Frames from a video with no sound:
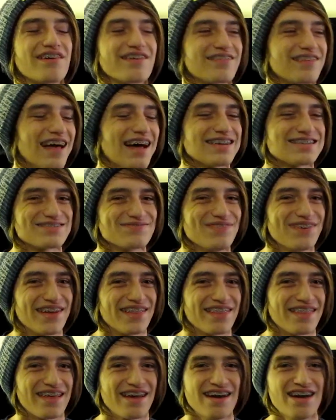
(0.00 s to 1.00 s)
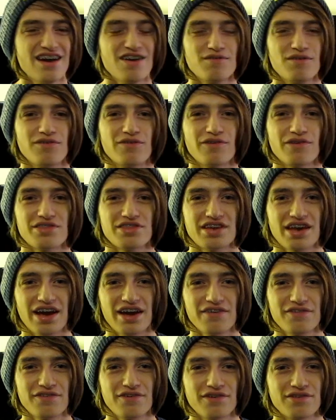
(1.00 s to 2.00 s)
last month, before the
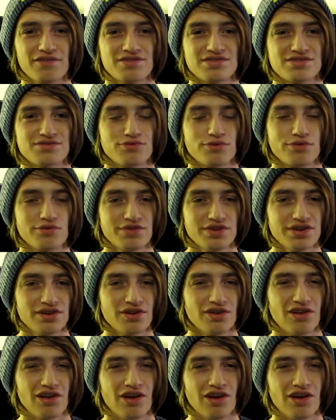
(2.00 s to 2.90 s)
iPhone's reveal,